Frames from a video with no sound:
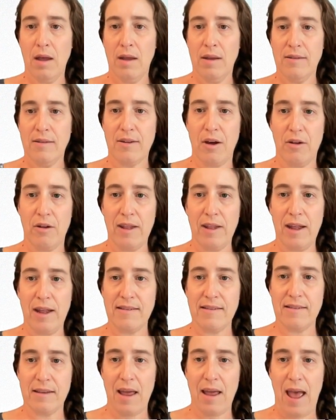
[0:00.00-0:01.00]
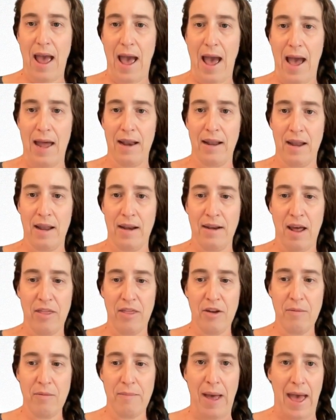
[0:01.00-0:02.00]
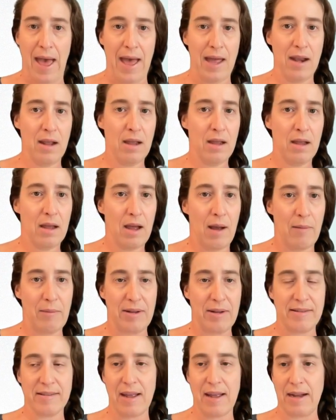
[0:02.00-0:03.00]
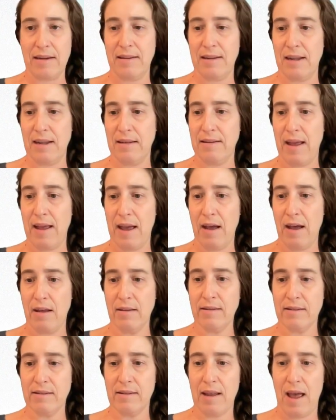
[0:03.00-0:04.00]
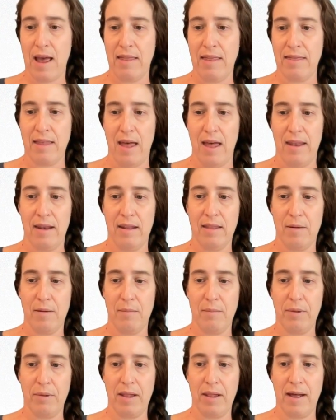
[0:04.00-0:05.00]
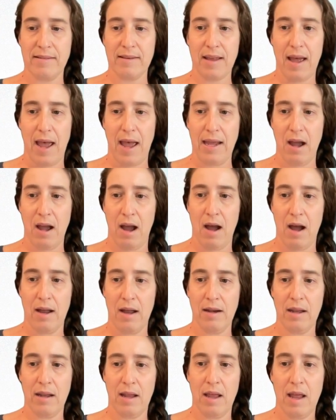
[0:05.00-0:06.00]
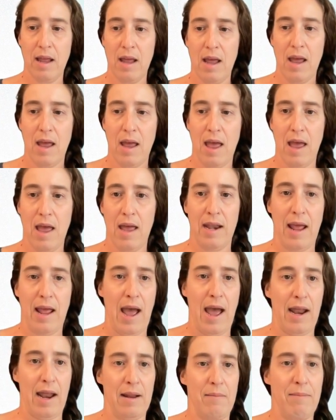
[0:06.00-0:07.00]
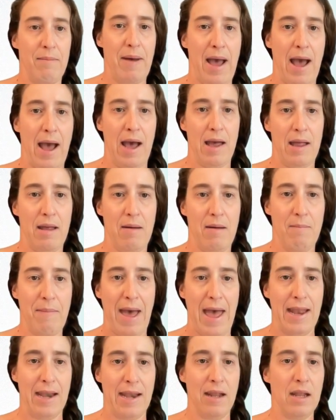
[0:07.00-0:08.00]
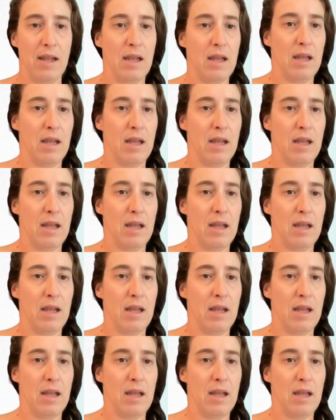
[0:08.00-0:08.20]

So let's add another bed. I'm going to select details and then the plus icon and add a bed.